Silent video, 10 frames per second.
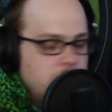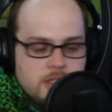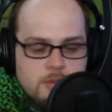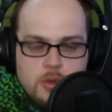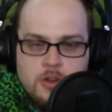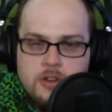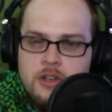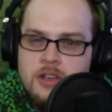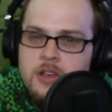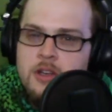some more
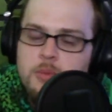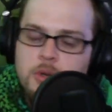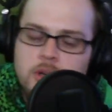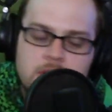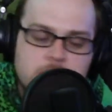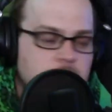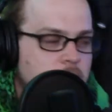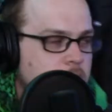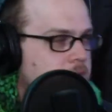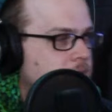awesome
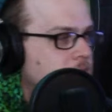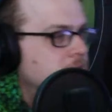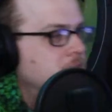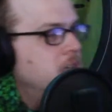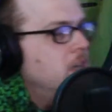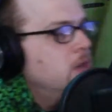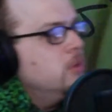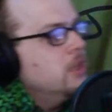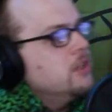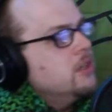folks flooding in here. We
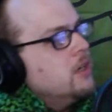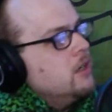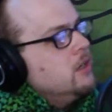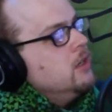got the Cutter.